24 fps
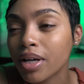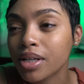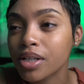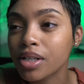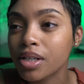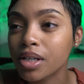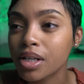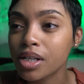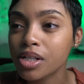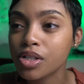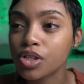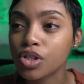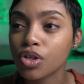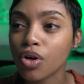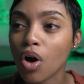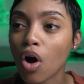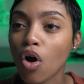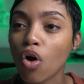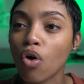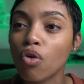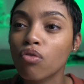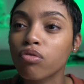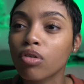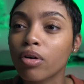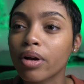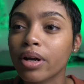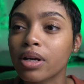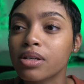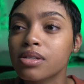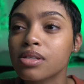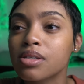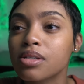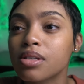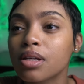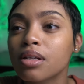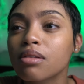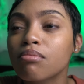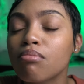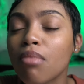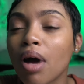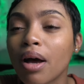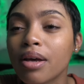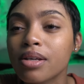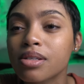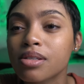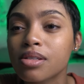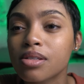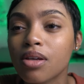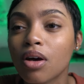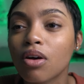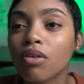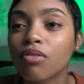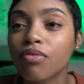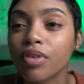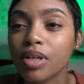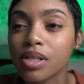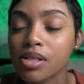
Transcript: I didn't need to overextend myself